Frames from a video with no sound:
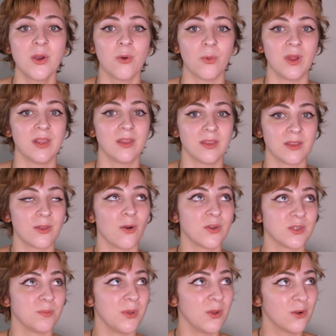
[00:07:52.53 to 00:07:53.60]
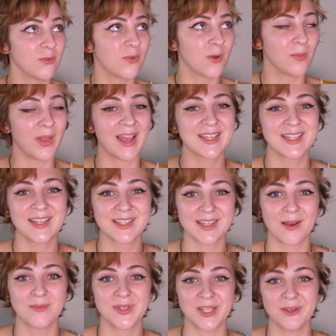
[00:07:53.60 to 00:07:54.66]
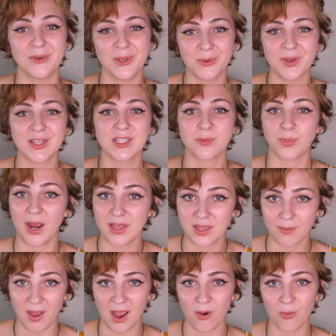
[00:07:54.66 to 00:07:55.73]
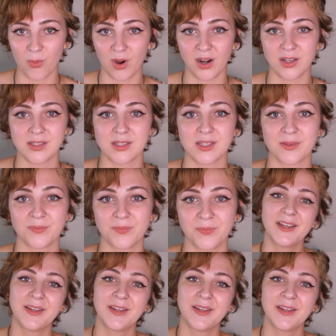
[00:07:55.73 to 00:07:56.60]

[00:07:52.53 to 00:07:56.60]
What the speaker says: When those beautiful blessings come to you, you can spread them outwards.